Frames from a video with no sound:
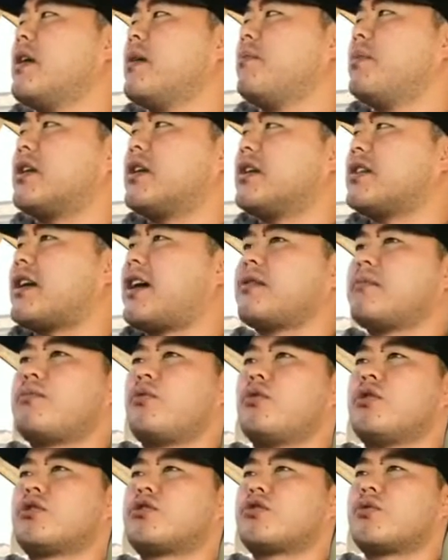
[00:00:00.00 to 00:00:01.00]
because I didn't
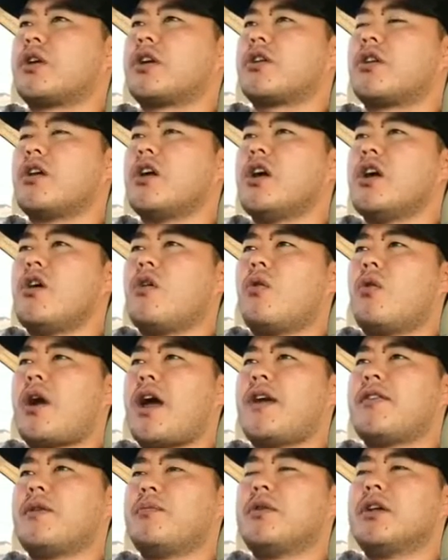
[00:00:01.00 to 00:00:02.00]
pull the trigger or
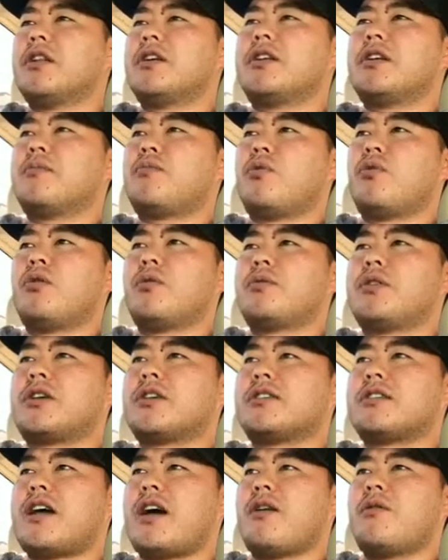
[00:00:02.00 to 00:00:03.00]
had the ability to pull
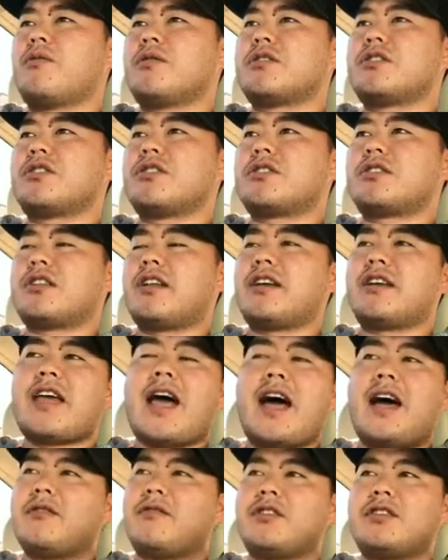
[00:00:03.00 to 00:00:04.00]
because I was just like
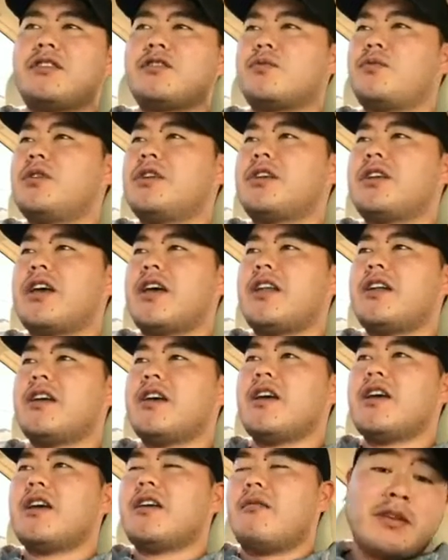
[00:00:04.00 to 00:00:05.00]
out of it this weekend,
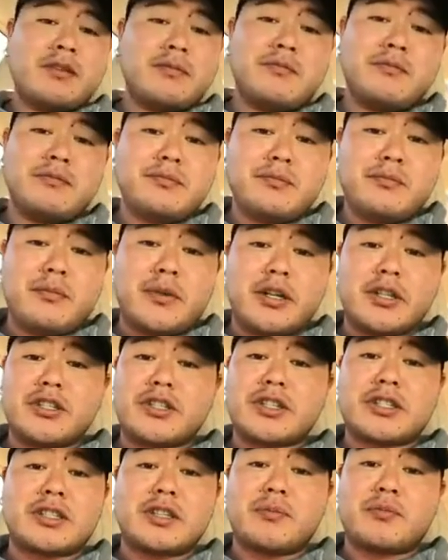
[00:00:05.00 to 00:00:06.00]
money
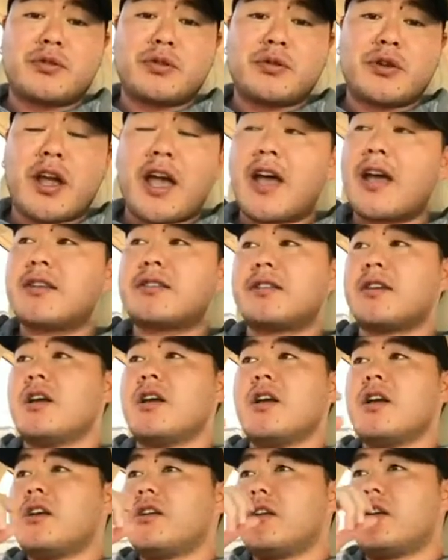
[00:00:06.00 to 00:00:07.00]
just slipped through your hands,
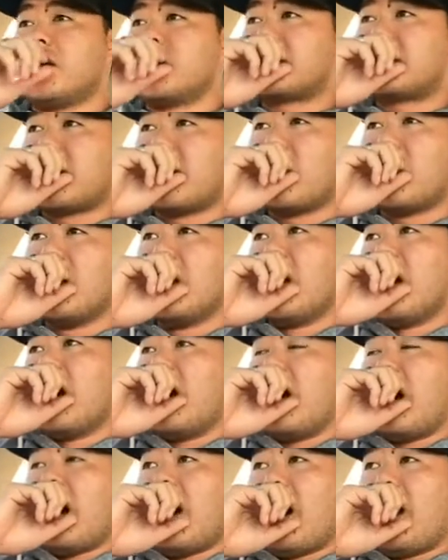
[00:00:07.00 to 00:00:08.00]
you know? So,
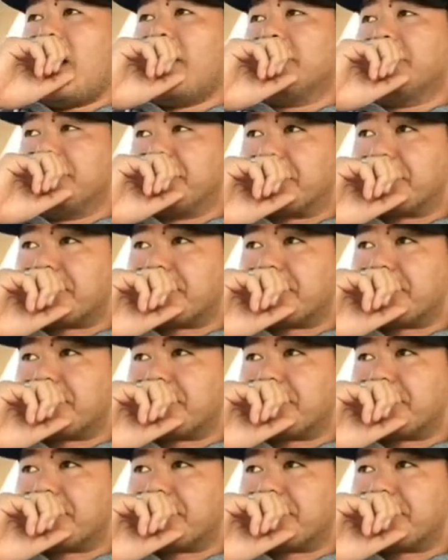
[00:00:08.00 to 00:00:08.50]
um,